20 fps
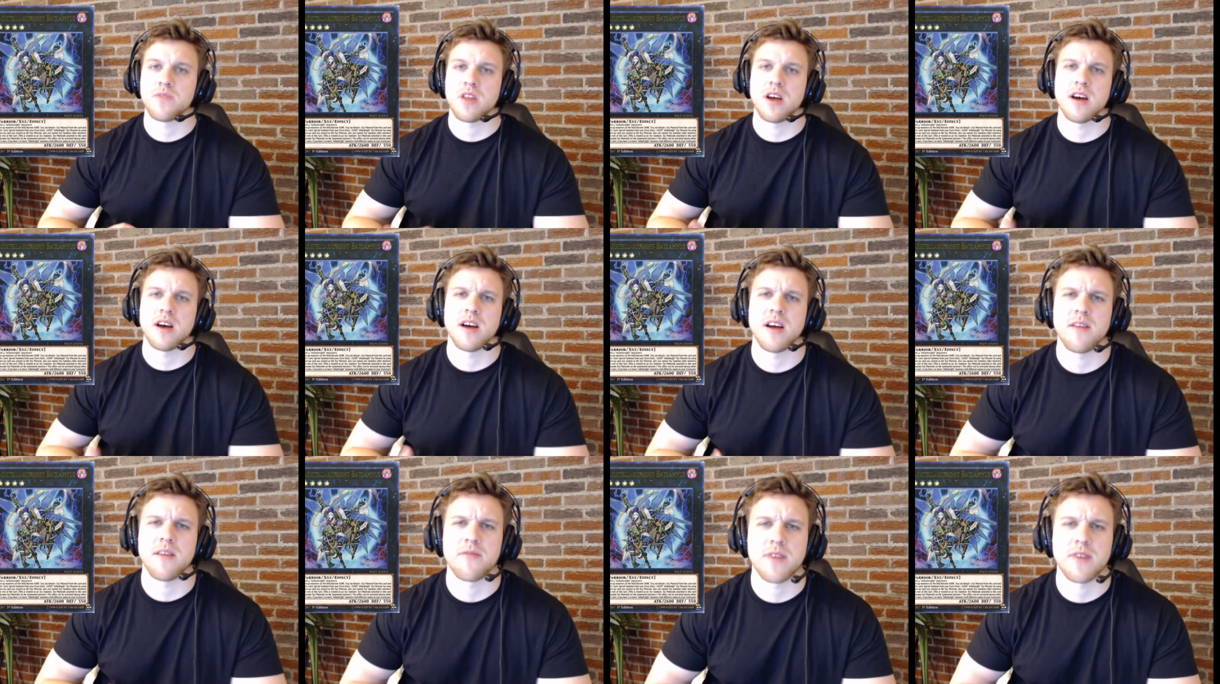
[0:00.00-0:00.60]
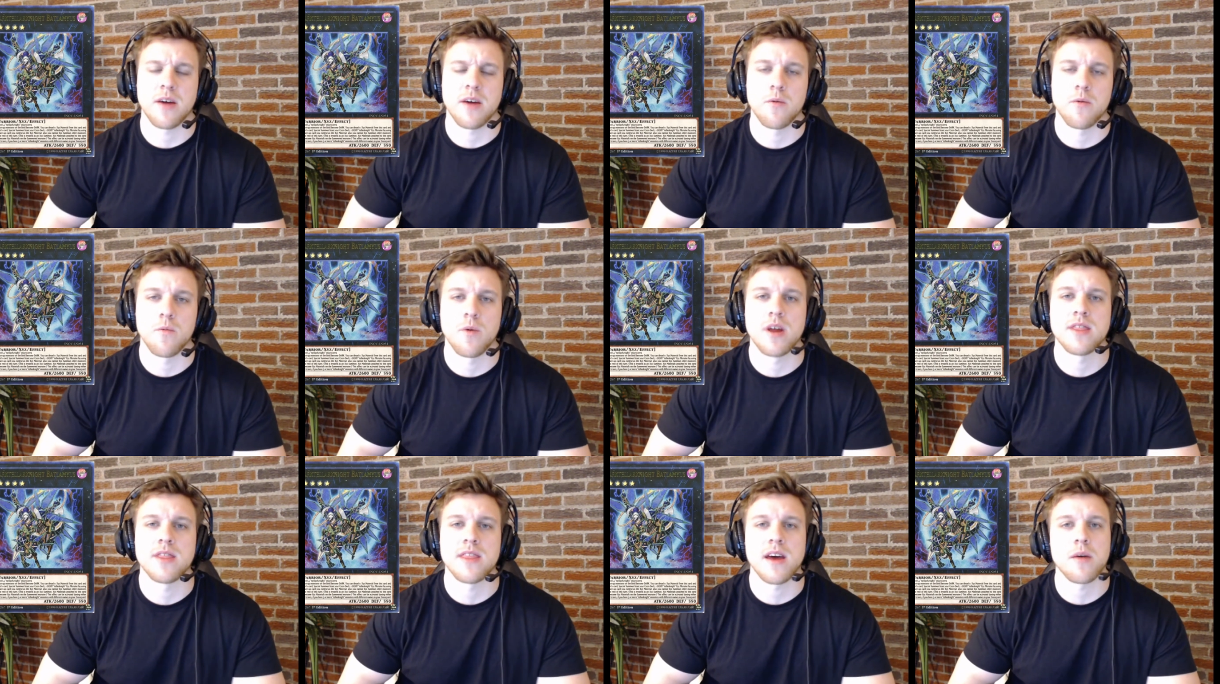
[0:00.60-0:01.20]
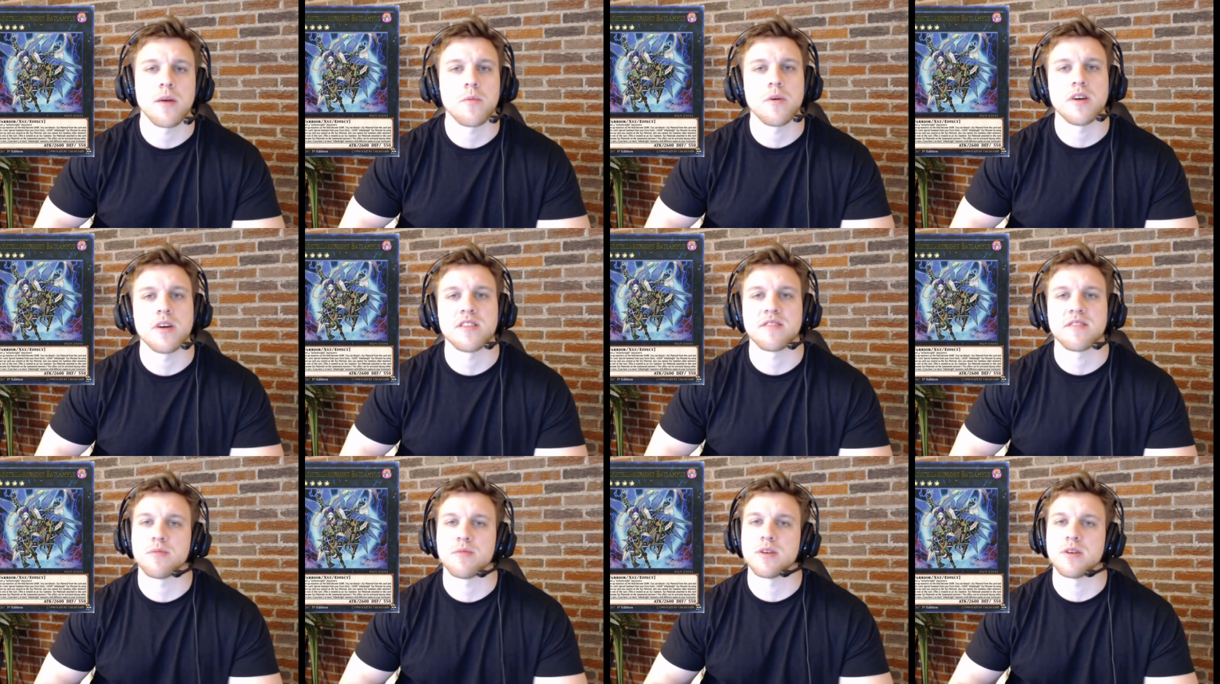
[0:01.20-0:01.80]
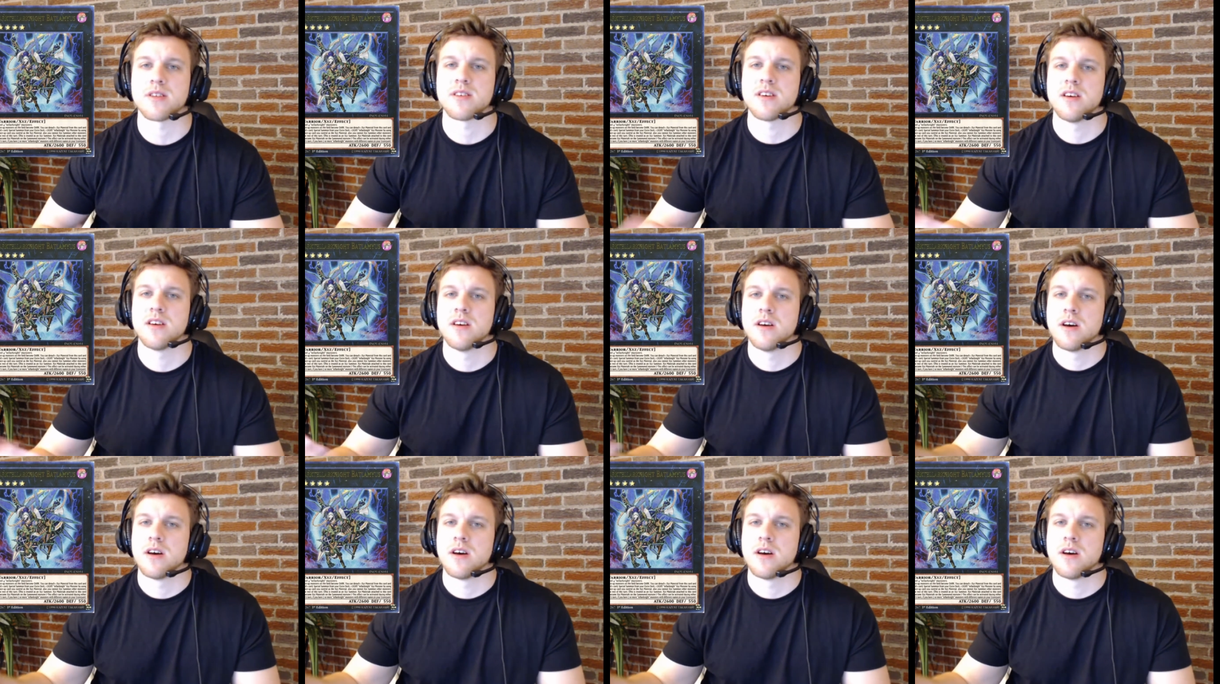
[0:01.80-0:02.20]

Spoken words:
I forget when that was, but